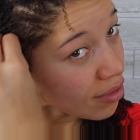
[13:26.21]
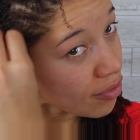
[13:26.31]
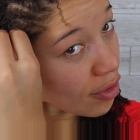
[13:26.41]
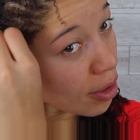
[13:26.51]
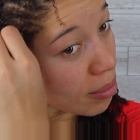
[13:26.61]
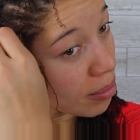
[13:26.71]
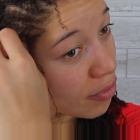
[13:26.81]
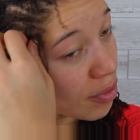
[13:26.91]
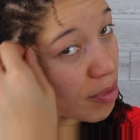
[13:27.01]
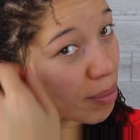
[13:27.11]
from
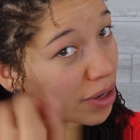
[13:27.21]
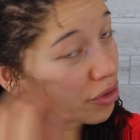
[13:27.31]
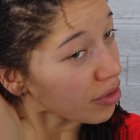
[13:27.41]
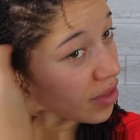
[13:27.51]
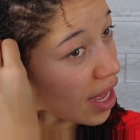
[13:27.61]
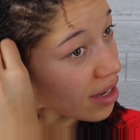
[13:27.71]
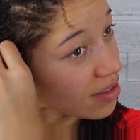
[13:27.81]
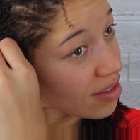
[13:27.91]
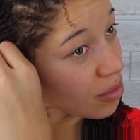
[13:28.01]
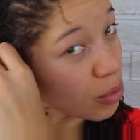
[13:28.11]
the bundle of
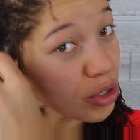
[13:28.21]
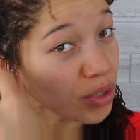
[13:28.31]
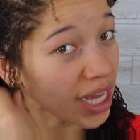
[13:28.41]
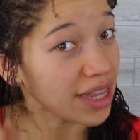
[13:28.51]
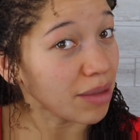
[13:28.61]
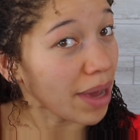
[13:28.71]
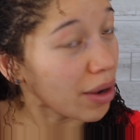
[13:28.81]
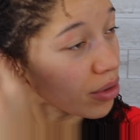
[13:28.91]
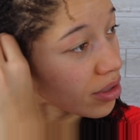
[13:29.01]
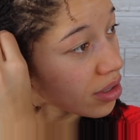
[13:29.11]
locks when you take them
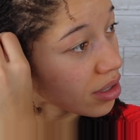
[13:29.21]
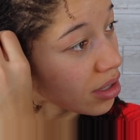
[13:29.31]
out.